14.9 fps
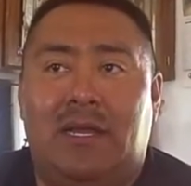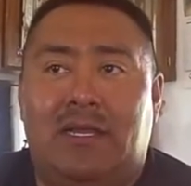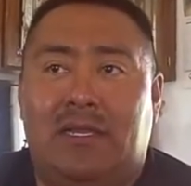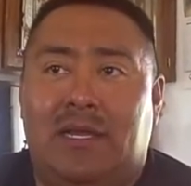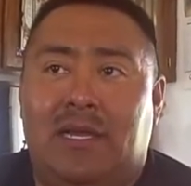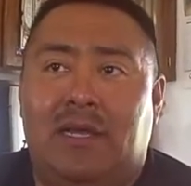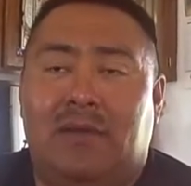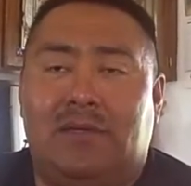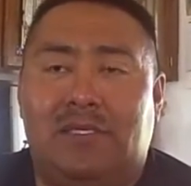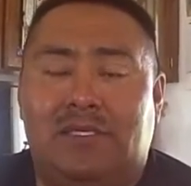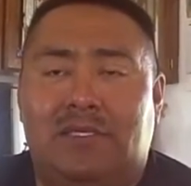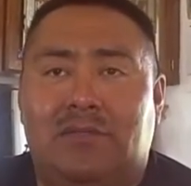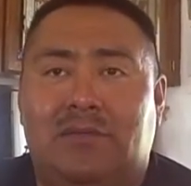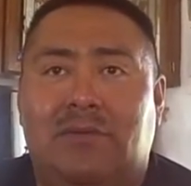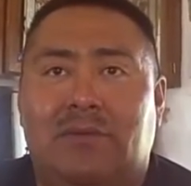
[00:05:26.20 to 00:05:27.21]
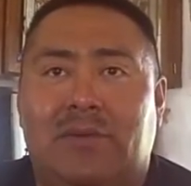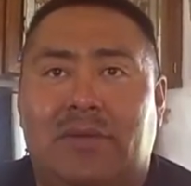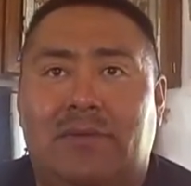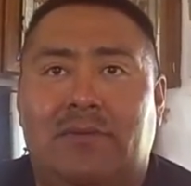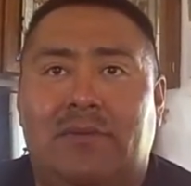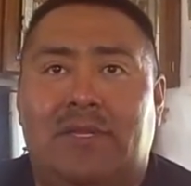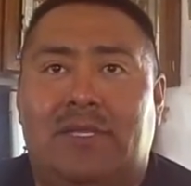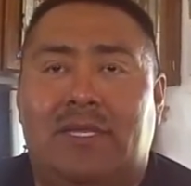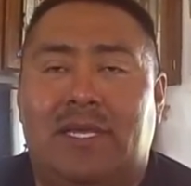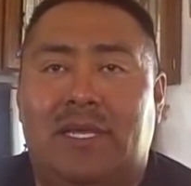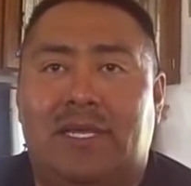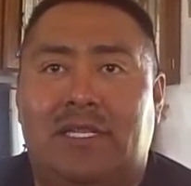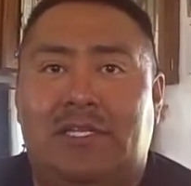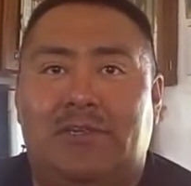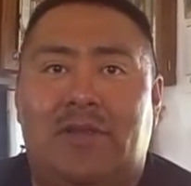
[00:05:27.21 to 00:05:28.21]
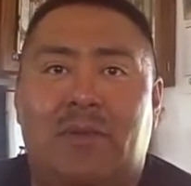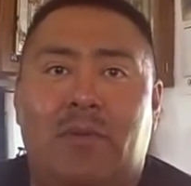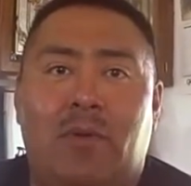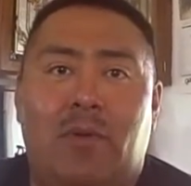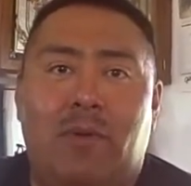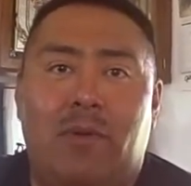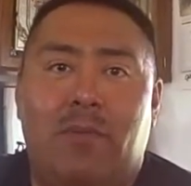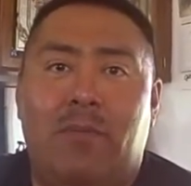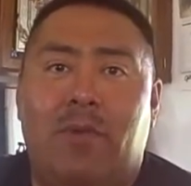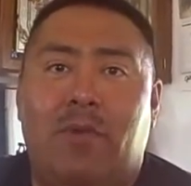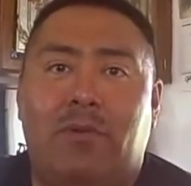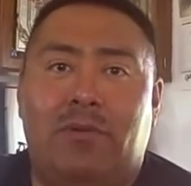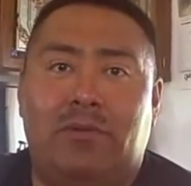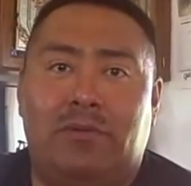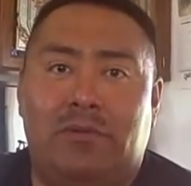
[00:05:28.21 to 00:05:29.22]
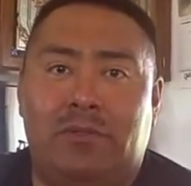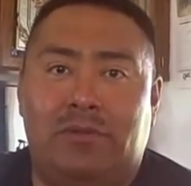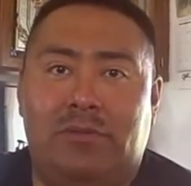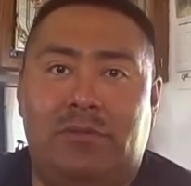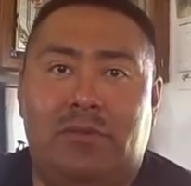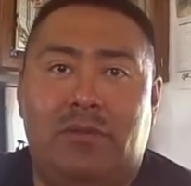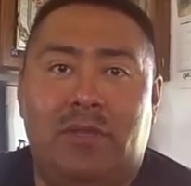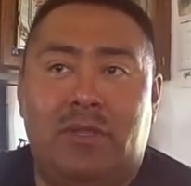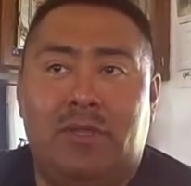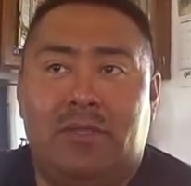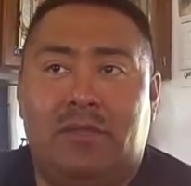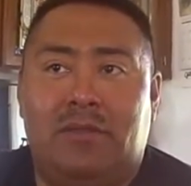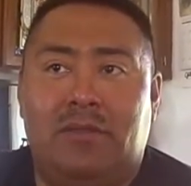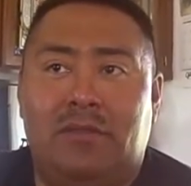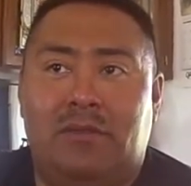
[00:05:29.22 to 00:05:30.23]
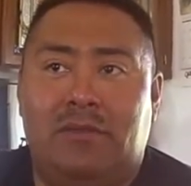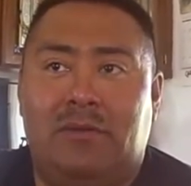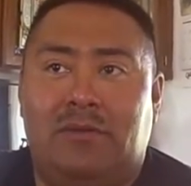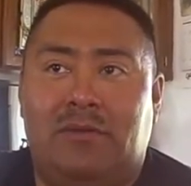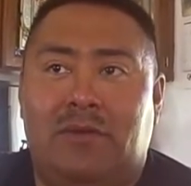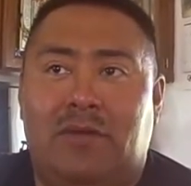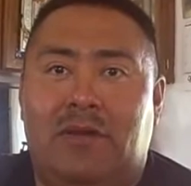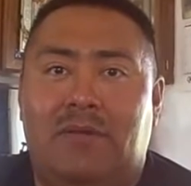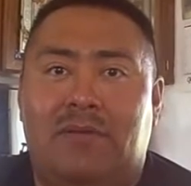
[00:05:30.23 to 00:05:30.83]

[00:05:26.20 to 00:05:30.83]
And I also work with a Dremel Moto 2 to do